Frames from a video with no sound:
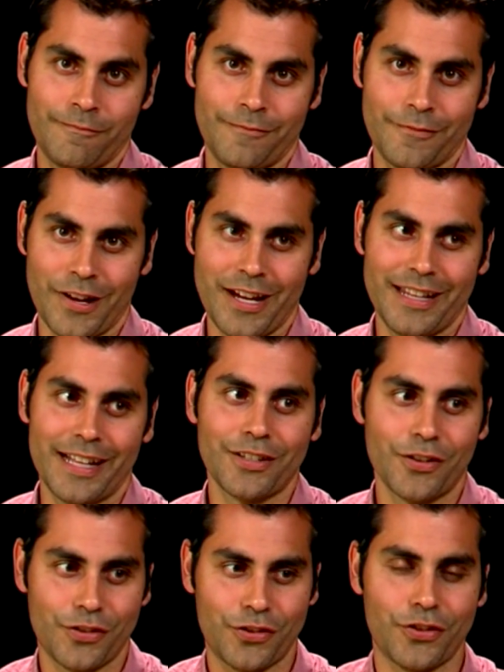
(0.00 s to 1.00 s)
Right? That's
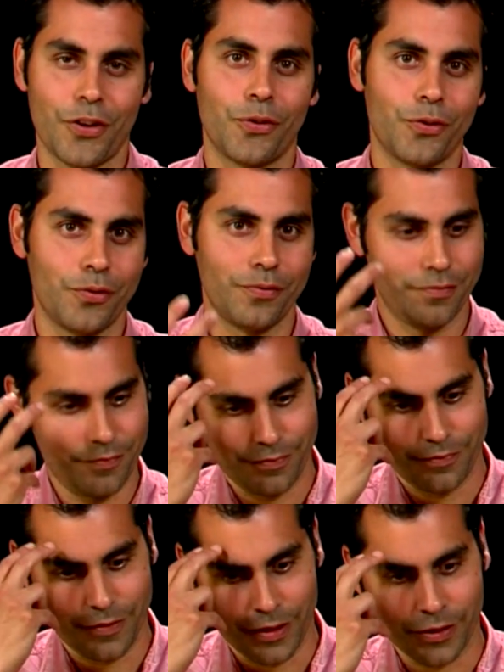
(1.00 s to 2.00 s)
our subtle,
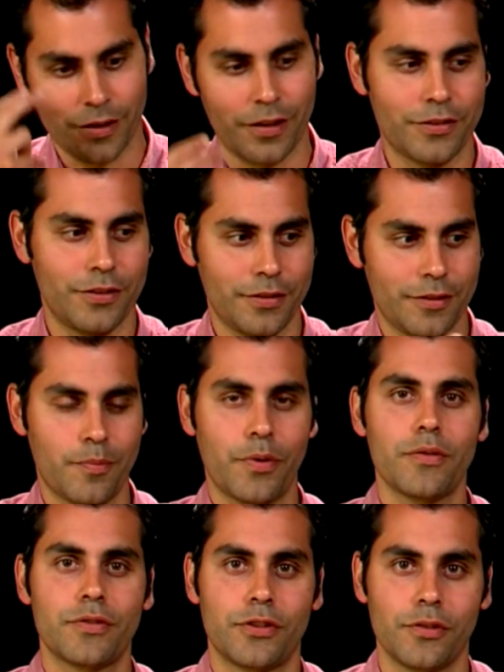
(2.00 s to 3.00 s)
unconscious
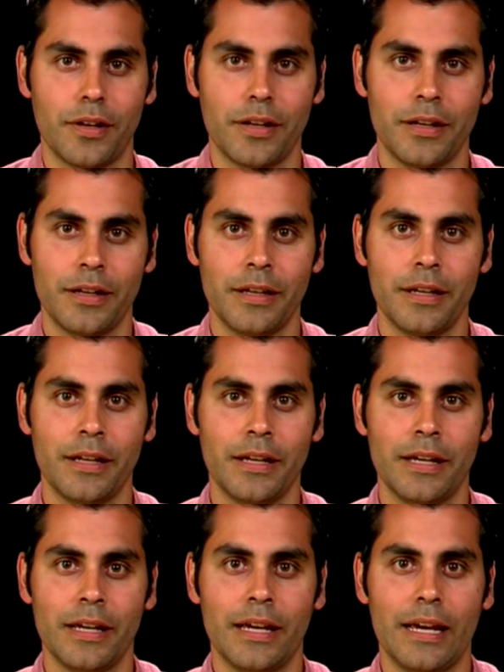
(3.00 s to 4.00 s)
approach to it.
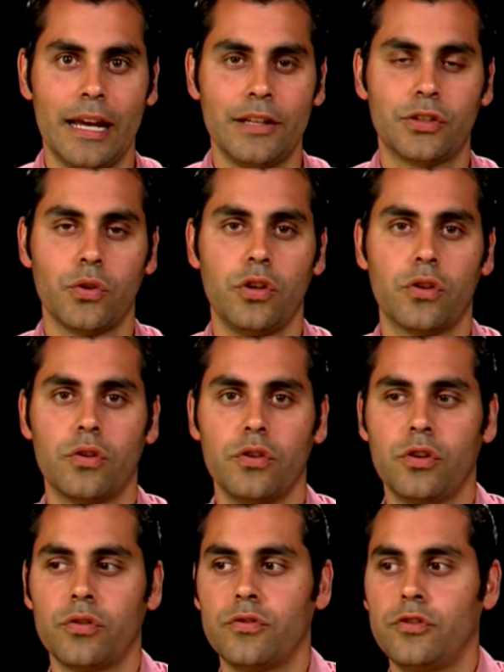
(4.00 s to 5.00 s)
And so
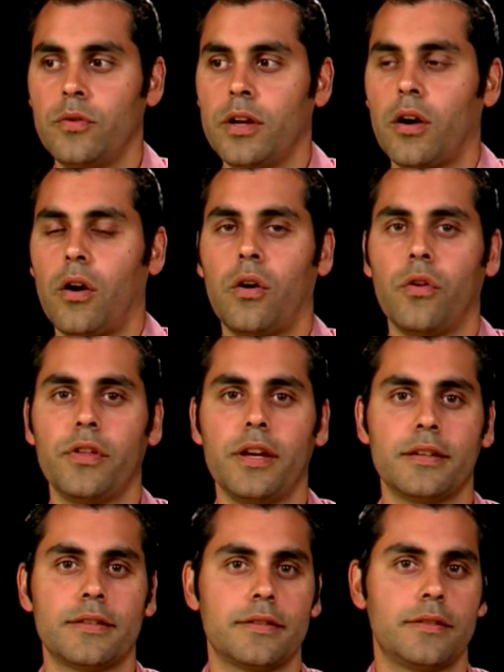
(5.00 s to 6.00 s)
you're doing all
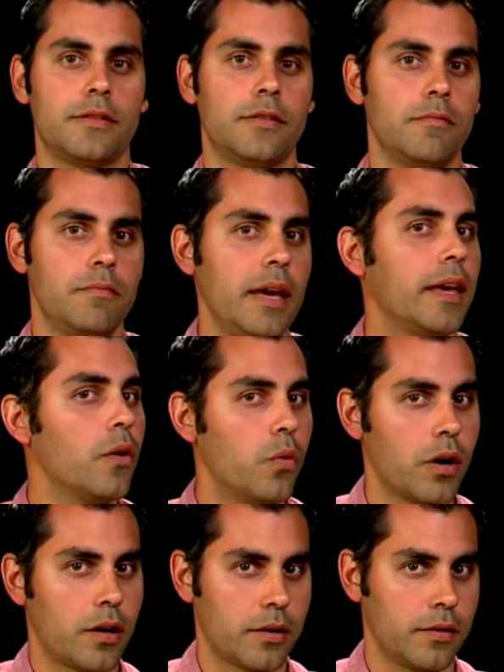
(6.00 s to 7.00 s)
this to make it
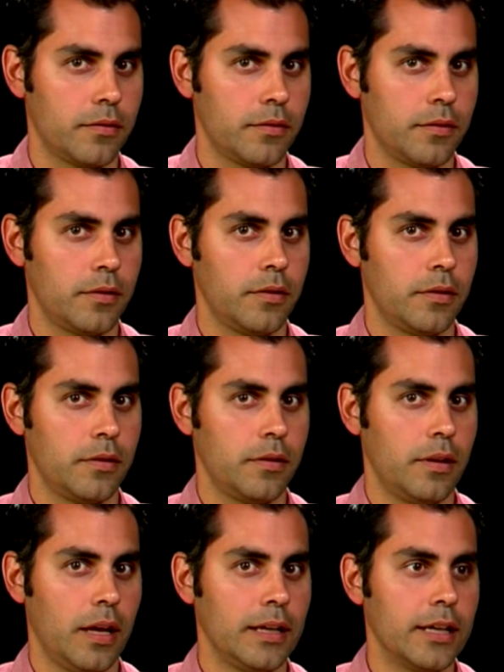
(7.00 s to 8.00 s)
work
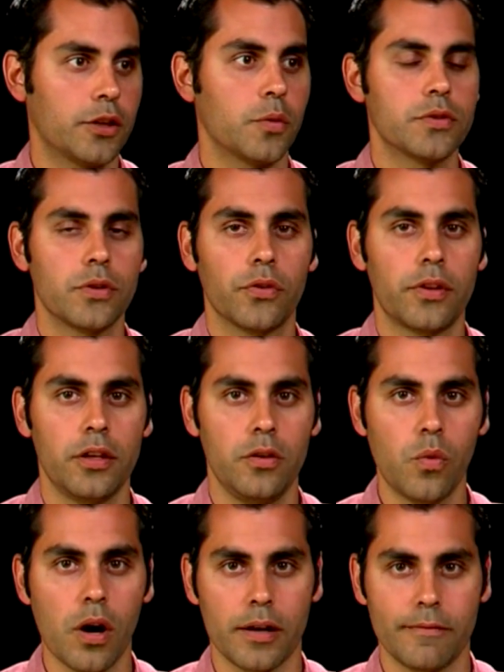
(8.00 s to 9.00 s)
and get the result that you
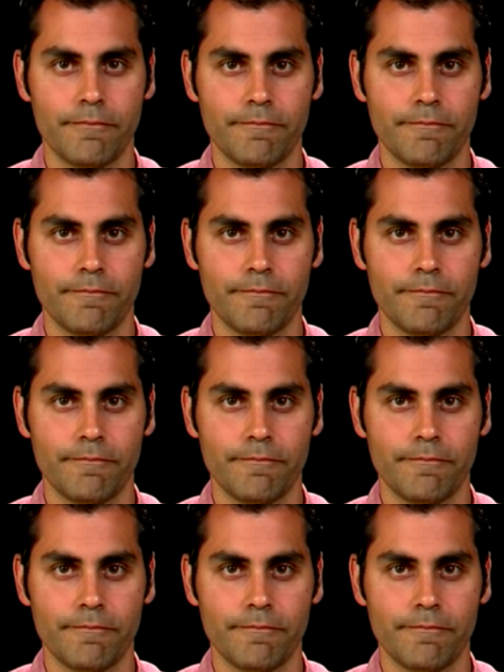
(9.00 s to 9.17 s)
want.